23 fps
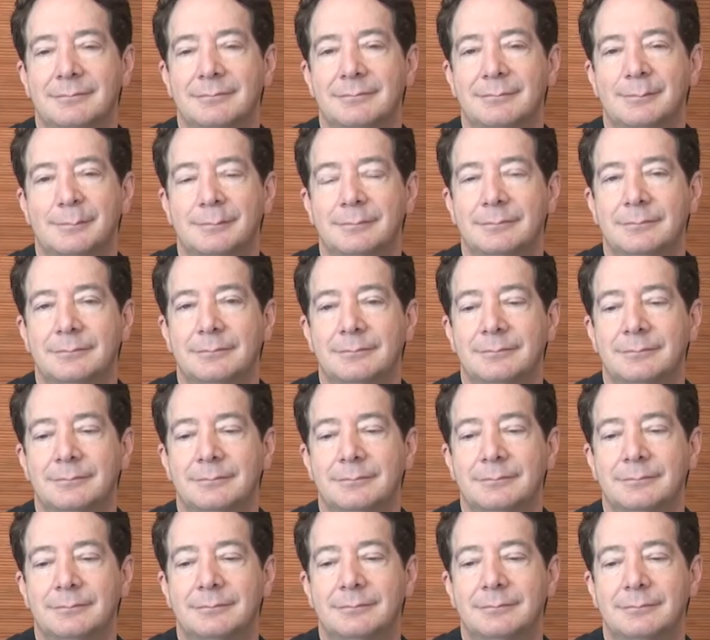
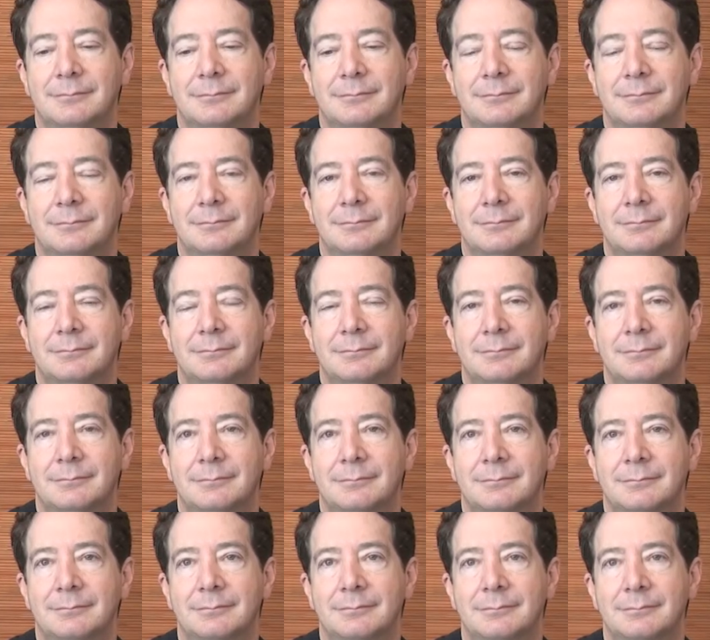
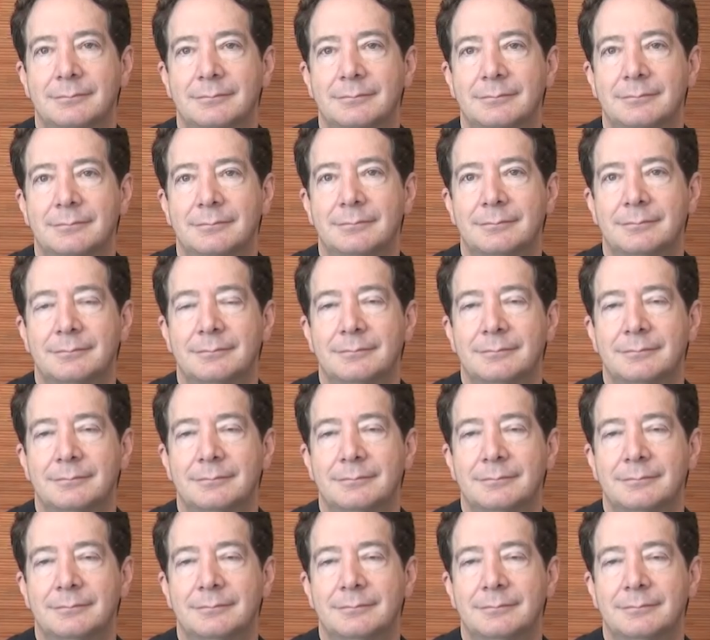No words are spoken by the person on screen.